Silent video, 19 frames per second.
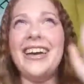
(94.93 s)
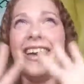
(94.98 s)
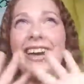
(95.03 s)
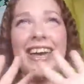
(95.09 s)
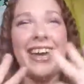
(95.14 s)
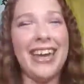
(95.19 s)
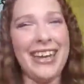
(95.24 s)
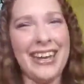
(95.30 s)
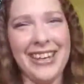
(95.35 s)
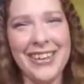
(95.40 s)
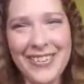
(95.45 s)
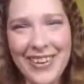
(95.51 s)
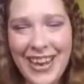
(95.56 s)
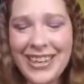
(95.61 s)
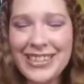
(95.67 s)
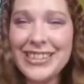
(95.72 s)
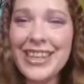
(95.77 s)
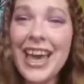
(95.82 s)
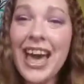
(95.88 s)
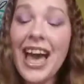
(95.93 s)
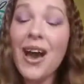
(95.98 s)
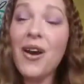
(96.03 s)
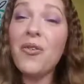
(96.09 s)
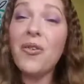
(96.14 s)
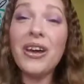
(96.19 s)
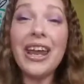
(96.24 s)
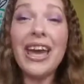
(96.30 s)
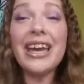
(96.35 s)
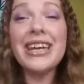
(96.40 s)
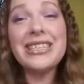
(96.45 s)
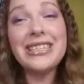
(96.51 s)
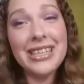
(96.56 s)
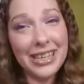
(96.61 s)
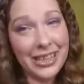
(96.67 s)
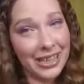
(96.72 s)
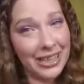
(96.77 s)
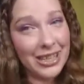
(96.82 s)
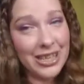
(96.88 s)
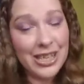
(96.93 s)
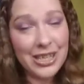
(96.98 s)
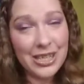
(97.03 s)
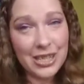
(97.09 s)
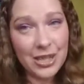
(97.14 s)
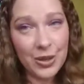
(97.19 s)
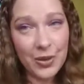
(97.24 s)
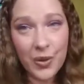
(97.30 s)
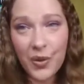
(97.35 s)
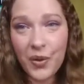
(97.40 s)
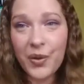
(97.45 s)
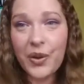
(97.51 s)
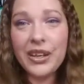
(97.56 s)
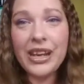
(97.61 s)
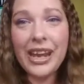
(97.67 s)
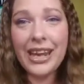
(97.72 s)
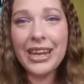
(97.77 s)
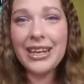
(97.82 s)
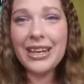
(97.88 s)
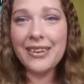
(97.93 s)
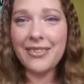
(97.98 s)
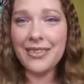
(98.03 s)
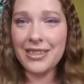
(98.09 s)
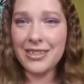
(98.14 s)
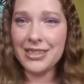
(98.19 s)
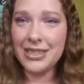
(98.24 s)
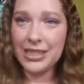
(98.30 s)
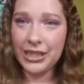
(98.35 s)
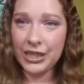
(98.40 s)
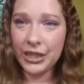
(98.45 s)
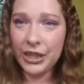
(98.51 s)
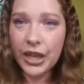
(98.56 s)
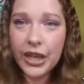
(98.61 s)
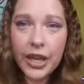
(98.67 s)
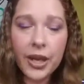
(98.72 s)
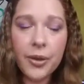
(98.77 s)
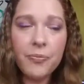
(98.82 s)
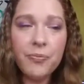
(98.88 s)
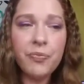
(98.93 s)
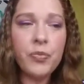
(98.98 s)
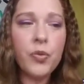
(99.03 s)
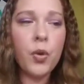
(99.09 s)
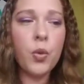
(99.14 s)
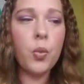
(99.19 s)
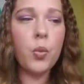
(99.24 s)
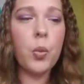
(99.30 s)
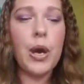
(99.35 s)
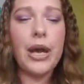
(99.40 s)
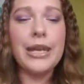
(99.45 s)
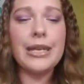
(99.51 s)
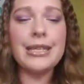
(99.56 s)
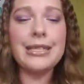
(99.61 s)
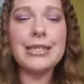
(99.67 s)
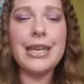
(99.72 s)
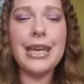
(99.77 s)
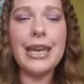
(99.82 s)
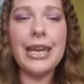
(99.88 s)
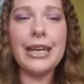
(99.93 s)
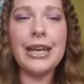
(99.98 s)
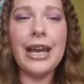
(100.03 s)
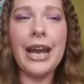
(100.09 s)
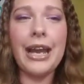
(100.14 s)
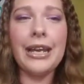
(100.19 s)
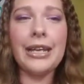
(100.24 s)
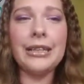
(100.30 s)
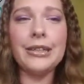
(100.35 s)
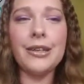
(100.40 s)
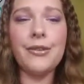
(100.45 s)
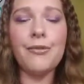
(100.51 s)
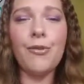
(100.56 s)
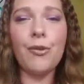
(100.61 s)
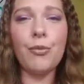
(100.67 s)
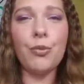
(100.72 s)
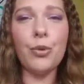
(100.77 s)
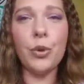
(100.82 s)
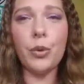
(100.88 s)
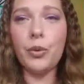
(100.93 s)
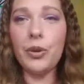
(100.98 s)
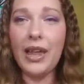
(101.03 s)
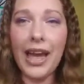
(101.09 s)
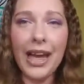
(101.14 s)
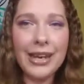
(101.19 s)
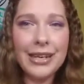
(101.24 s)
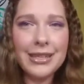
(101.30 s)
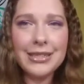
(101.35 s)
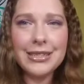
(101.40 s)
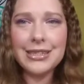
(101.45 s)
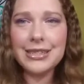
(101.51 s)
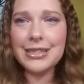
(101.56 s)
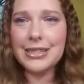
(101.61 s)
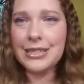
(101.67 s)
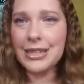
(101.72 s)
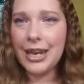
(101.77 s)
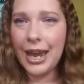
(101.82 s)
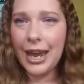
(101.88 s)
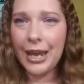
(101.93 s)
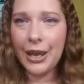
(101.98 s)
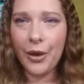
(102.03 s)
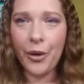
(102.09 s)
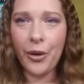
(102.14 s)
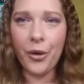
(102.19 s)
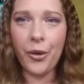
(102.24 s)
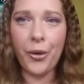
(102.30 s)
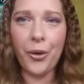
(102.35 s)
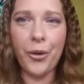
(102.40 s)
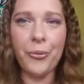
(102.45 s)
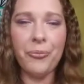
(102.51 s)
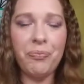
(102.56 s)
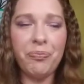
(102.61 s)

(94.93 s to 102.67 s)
Anyways, what I did to create this look was a kind of roulette style